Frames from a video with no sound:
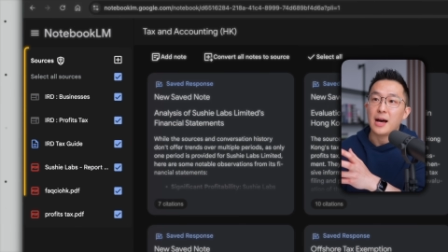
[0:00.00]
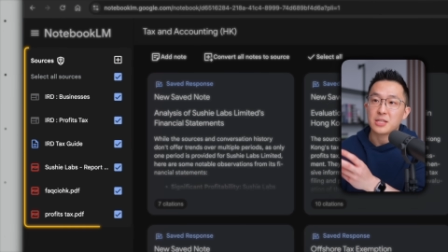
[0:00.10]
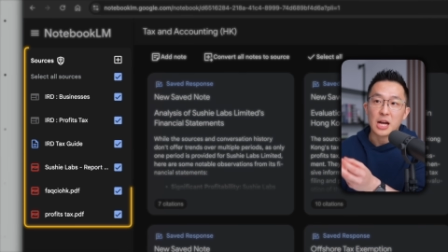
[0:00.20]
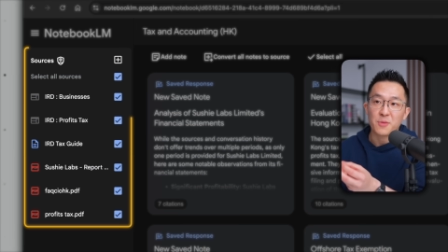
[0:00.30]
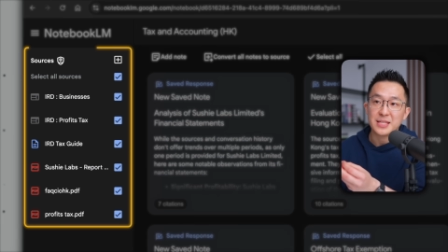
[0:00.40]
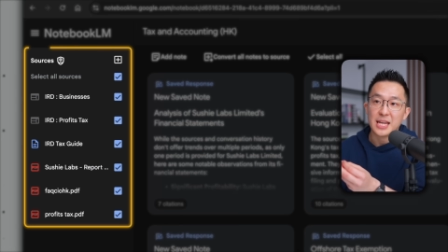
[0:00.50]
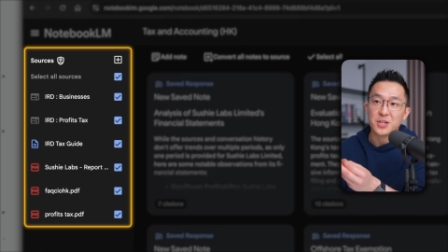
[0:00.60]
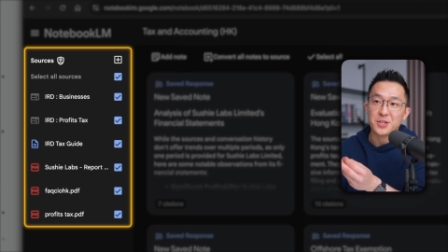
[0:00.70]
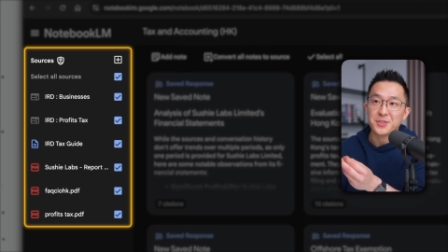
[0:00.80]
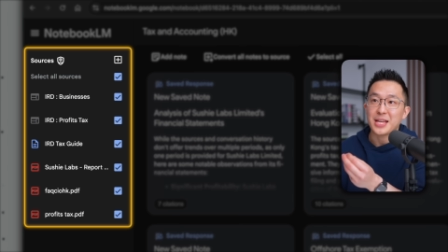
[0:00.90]

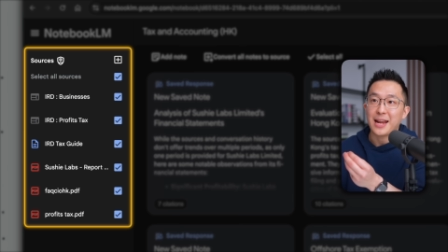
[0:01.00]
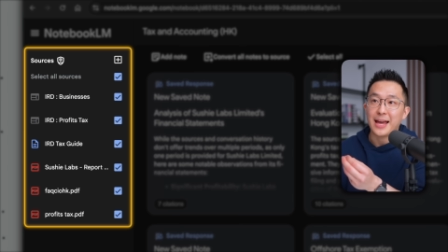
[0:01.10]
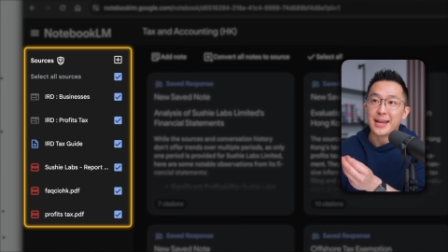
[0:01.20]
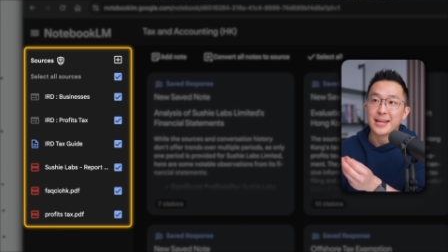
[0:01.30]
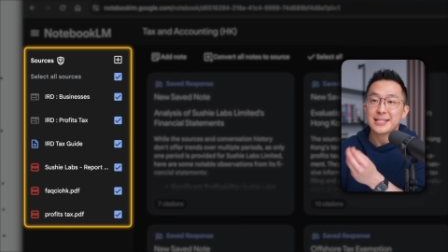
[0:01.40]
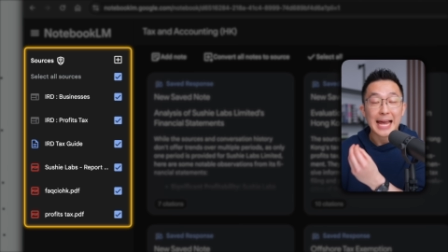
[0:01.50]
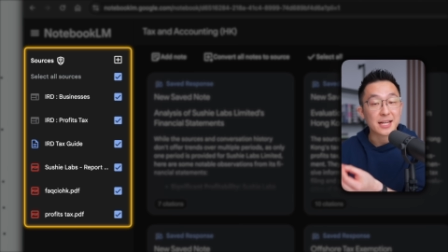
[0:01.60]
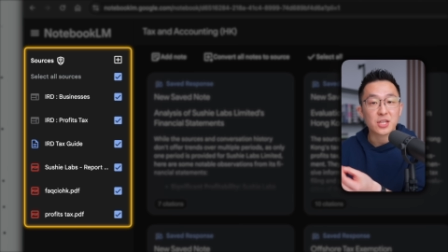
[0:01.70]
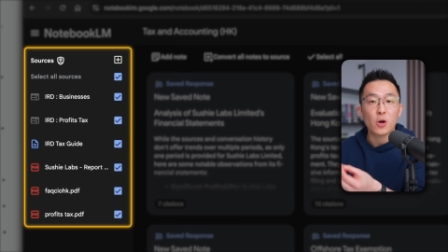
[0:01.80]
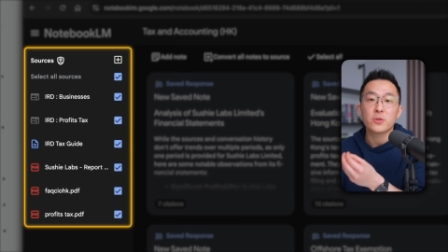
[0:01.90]
documentations like
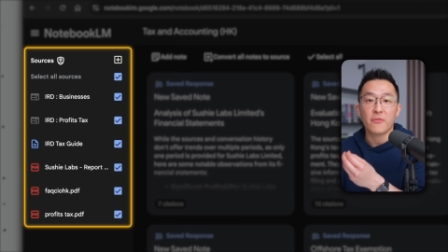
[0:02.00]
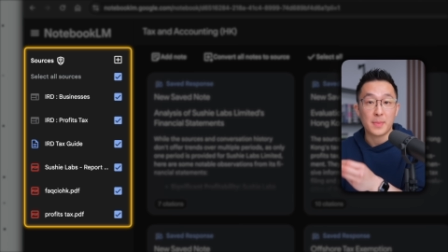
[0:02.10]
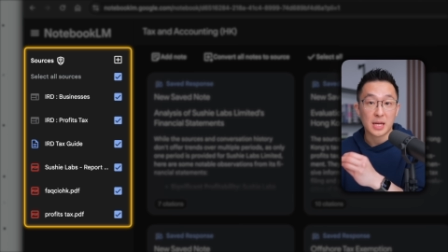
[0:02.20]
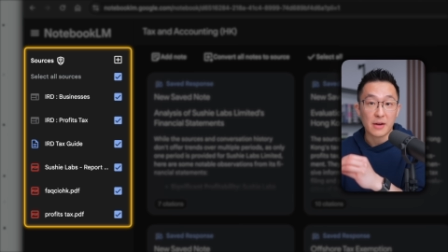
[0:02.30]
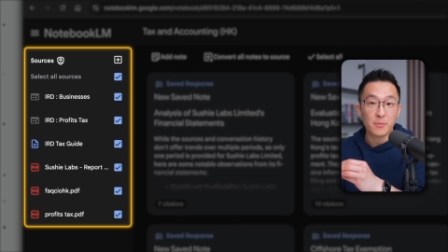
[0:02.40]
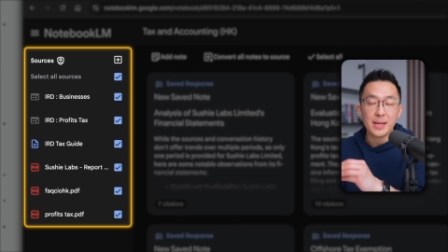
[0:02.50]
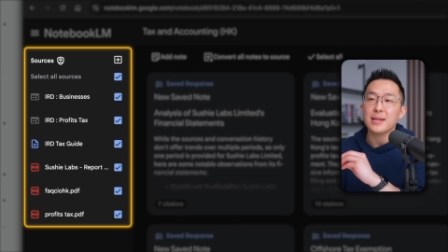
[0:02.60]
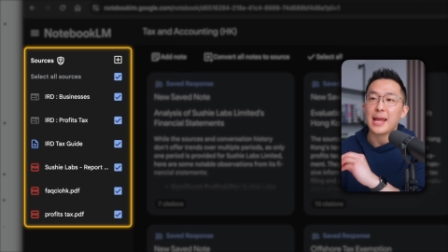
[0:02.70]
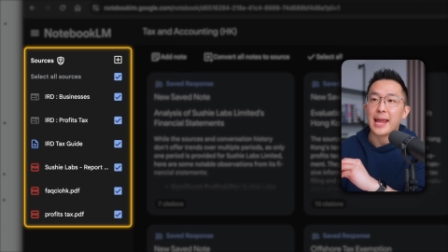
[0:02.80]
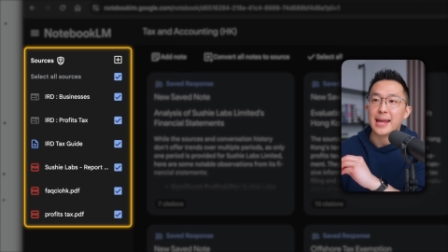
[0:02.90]
tax codes from the government
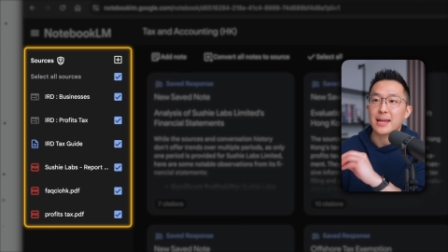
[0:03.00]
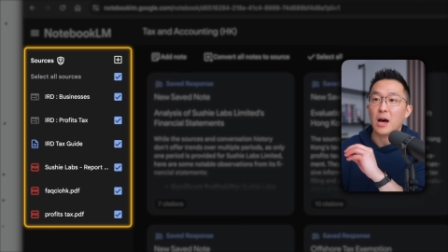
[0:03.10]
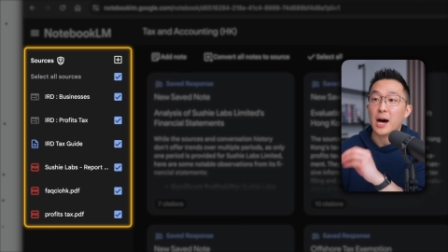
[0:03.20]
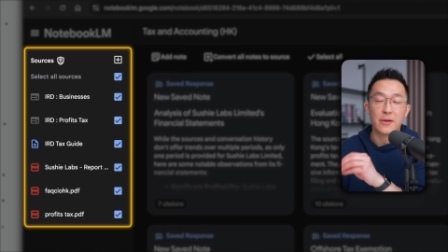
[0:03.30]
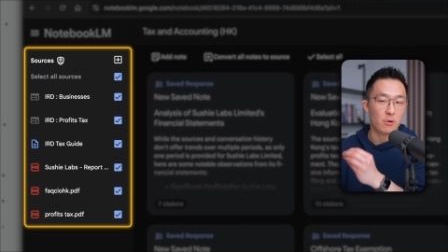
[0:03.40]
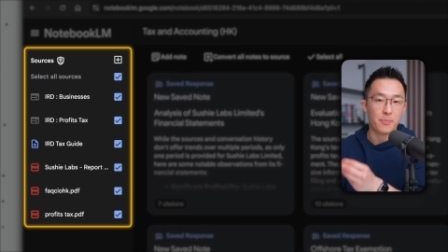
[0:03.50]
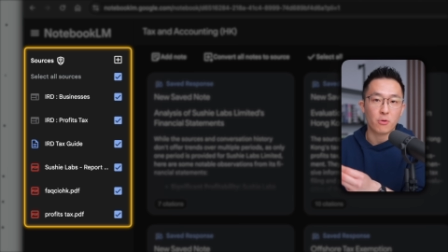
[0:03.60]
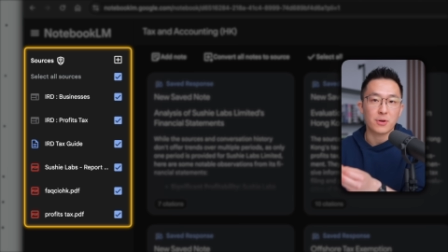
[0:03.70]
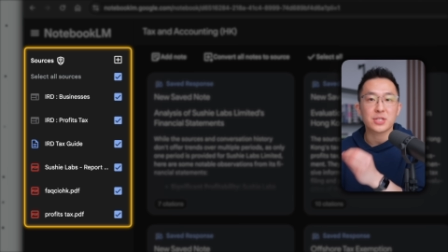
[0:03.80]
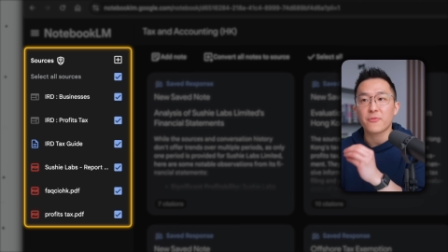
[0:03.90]
and audit
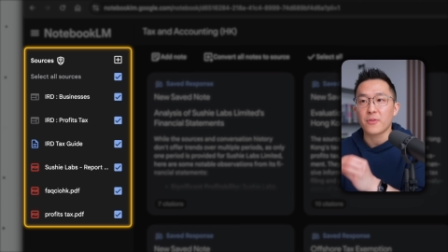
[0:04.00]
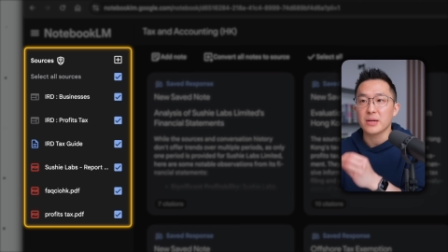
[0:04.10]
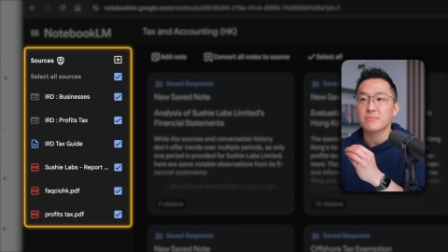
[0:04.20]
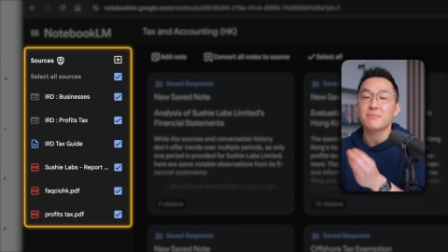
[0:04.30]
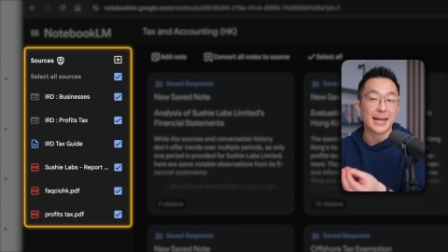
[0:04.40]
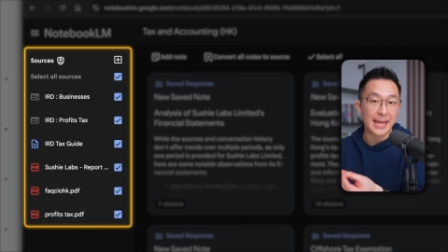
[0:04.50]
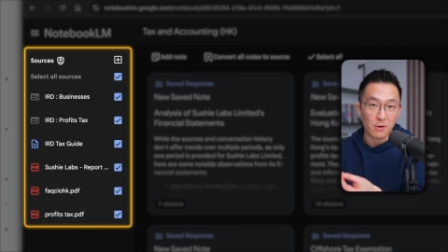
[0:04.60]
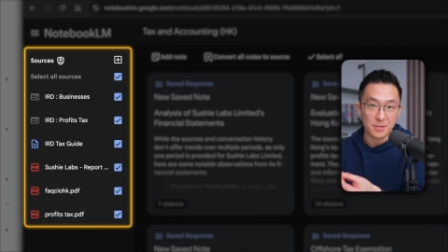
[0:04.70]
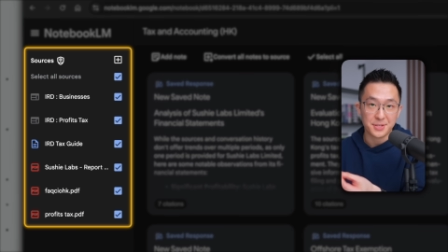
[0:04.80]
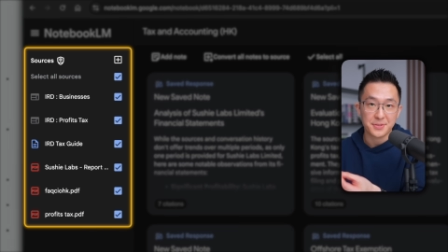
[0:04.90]
reports from my accountants.